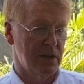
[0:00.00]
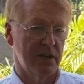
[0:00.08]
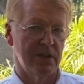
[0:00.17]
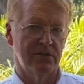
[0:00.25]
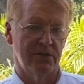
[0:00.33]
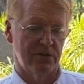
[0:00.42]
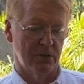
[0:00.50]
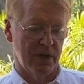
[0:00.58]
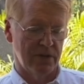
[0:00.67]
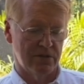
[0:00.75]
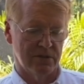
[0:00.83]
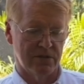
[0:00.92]

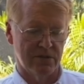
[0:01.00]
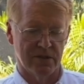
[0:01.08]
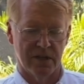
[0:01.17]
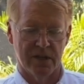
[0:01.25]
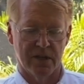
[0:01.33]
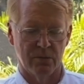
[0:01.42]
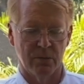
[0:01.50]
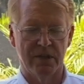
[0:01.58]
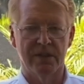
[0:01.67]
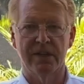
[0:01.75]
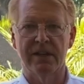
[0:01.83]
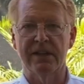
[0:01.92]
situations, we
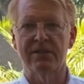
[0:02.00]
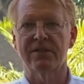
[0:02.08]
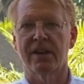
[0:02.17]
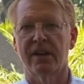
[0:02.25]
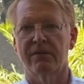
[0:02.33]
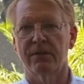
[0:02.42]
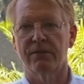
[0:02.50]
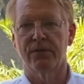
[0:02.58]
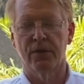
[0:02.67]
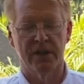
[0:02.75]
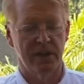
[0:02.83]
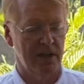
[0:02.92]
did it inside of a
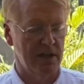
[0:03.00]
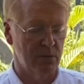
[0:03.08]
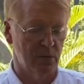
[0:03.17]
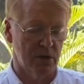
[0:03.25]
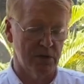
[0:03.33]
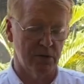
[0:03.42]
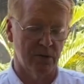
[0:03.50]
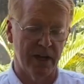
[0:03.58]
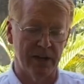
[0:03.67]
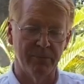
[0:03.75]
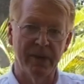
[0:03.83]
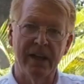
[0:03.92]
foot, and it worked
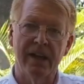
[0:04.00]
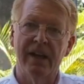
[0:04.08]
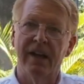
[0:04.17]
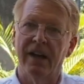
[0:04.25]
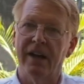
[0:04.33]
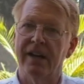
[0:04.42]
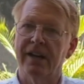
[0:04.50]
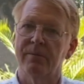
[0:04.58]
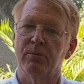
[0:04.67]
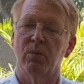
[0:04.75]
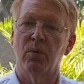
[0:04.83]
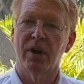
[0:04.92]
great.
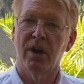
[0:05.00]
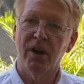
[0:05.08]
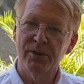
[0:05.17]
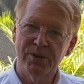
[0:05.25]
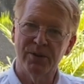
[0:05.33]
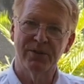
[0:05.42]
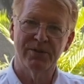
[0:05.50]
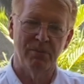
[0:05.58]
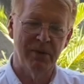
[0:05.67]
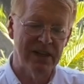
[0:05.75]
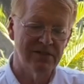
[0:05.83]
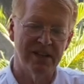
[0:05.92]
What also is
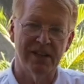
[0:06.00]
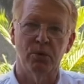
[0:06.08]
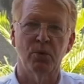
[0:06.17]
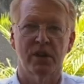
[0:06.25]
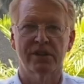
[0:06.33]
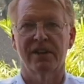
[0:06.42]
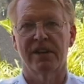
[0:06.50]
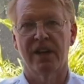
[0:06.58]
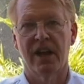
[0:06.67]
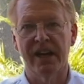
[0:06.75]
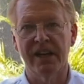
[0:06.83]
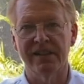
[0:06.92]
amazing, it works at
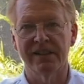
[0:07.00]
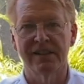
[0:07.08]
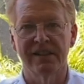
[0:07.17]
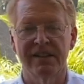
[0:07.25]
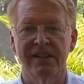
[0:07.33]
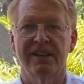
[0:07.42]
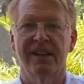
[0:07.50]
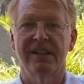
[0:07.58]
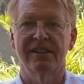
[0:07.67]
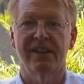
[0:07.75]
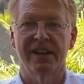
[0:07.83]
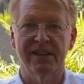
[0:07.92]
night in any
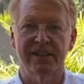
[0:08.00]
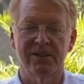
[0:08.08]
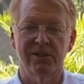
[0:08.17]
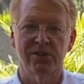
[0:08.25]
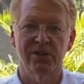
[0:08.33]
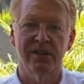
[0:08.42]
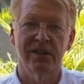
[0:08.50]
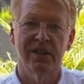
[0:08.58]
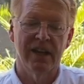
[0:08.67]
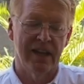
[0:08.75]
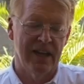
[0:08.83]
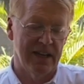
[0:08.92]
light condition.
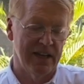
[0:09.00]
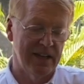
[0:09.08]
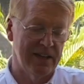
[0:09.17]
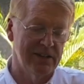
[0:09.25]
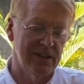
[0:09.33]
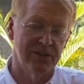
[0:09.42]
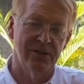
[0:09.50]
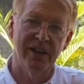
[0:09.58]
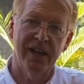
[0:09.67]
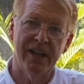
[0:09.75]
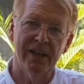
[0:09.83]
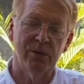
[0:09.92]
And the other
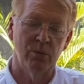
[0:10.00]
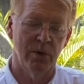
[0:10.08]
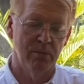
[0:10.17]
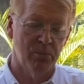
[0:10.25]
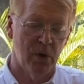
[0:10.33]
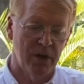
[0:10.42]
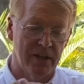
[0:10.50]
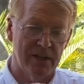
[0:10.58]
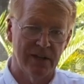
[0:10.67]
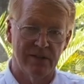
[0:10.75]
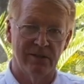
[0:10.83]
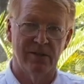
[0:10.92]
day, we pointed
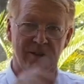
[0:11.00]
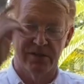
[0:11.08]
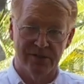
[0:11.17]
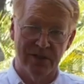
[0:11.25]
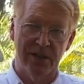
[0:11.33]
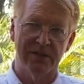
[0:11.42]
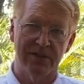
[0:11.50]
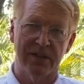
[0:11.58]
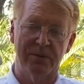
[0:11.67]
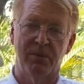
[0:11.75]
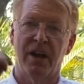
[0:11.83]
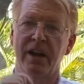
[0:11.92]
it, the sun sets
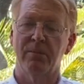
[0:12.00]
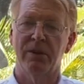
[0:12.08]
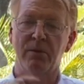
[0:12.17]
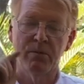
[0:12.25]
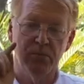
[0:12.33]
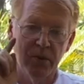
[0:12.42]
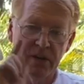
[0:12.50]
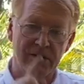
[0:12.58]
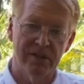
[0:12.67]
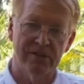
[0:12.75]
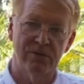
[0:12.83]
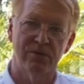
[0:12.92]
behind me, we pointed
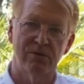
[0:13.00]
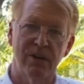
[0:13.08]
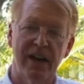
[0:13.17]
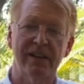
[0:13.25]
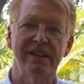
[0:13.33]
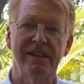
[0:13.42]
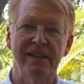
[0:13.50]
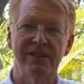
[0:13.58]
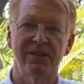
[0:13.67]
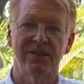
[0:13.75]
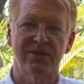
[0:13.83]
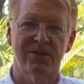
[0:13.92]
this directly
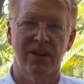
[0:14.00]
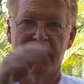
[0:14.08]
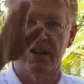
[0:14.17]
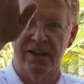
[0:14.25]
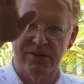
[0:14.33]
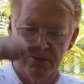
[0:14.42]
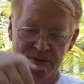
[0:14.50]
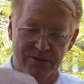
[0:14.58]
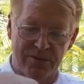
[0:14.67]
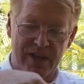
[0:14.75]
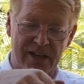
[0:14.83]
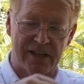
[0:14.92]
into the sun as it was
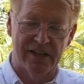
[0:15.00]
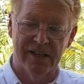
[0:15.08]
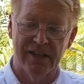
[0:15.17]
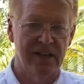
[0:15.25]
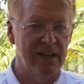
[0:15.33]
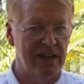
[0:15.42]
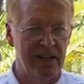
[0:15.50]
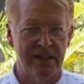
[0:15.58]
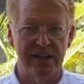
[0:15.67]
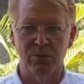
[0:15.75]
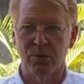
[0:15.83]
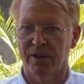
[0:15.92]
setting,
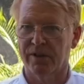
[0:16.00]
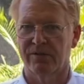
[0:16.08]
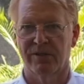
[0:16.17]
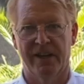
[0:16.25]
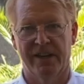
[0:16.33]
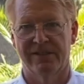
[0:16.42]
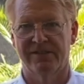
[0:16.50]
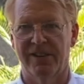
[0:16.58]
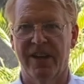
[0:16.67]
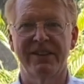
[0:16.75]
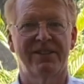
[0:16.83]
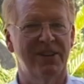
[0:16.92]
and it worked great.
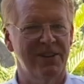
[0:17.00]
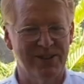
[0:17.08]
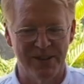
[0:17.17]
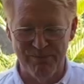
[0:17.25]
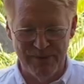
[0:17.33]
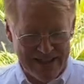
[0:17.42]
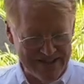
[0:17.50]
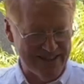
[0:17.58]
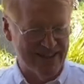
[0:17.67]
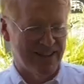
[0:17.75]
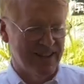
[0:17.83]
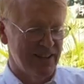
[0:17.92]
It's just amazing.
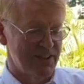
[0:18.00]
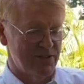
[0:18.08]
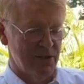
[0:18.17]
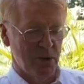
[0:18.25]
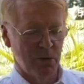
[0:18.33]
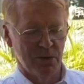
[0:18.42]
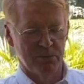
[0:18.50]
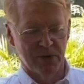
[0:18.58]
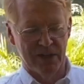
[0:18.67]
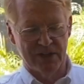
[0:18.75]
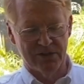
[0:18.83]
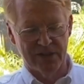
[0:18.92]
So we're
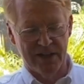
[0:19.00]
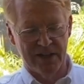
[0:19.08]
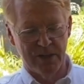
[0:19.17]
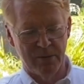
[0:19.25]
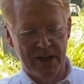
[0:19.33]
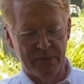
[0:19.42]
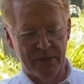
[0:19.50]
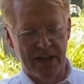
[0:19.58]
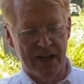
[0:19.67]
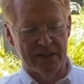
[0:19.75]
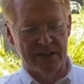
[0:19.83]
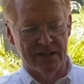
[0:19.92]
pretty excited about
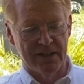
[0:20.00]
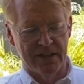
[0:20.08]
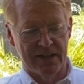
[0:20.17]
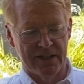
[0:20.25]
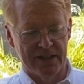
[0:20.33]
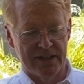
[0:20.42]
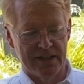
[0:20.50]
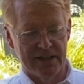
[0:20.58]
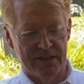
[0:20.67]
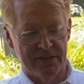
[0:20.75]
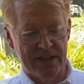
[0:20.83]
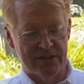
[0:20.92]
that,
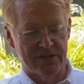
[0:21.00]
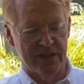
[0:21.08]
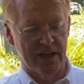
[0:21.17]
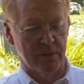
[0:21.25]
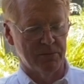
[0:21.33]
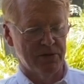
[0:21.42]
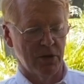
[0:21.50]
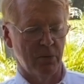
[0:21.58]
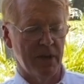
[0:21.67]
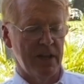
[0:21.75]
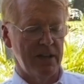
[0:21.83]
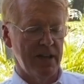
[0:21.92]
that setup. So
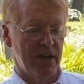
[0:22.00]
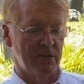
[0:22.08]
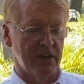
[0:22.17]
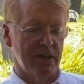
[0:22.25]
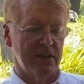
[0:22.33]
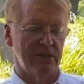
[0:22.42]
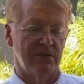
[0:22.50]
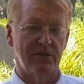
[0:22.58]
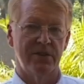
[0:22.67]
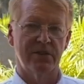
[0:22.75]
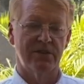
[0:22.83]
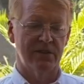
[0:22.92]
now,
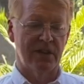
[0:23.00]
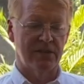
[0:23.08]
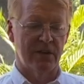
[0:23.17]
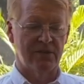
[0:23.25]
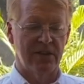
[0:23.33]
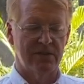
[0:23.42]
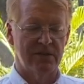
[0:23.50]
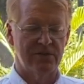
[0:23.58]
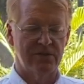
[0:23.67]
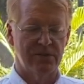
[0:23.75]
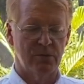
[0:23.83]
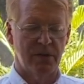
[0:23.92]
this, as I said, this
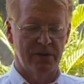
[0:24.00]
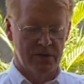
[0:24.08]
is the one that's